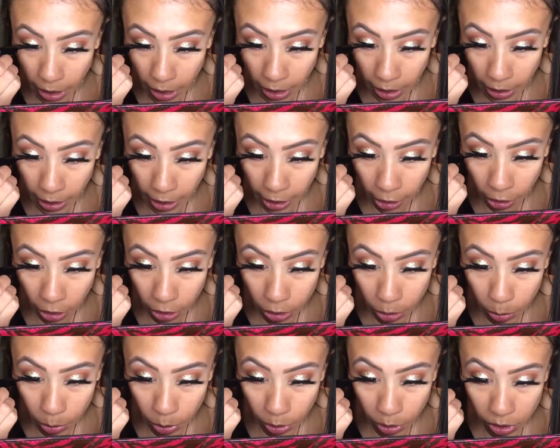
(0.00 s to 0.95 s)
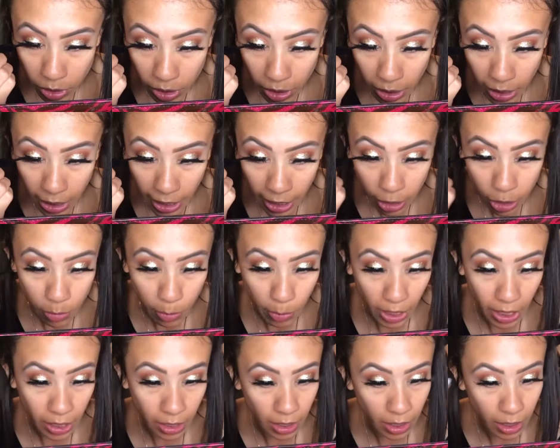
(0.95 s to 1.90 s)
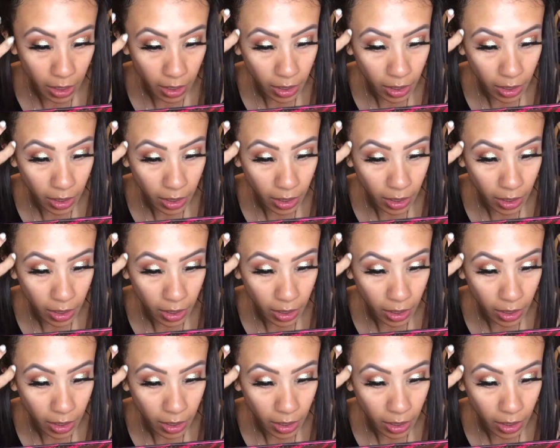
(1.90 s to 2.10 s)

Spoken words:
eyeliner as opposed to the lash band.